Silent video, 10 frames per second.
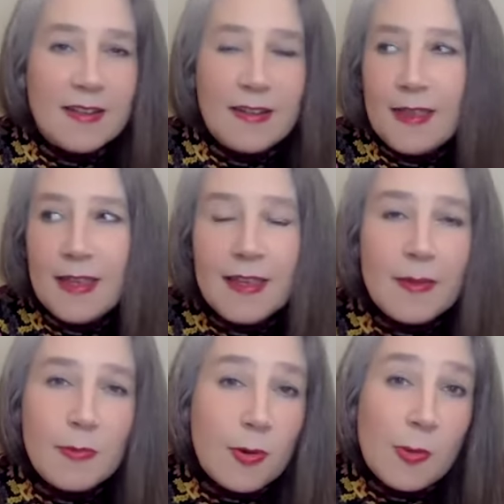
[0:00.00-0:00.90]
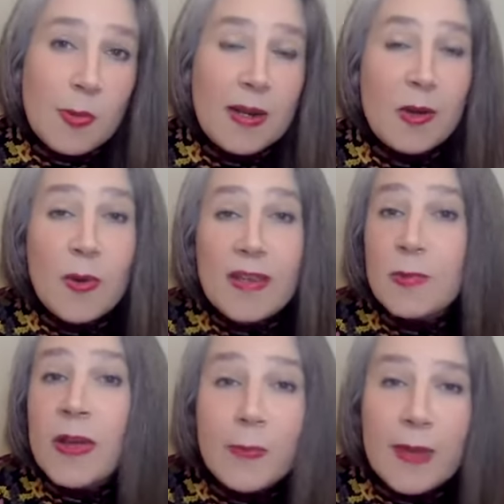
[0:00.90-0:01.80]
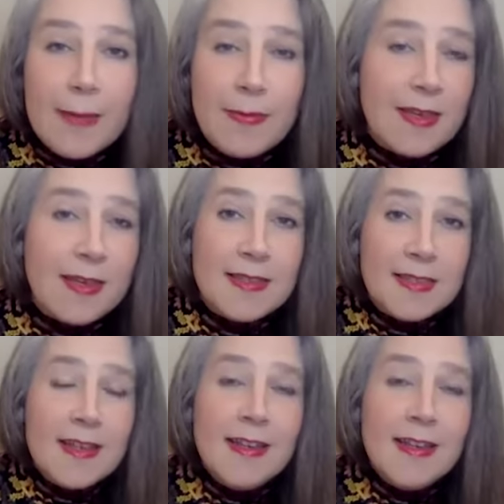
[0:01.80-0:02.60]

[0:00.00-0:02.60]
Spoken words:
And I think it probably always will be, because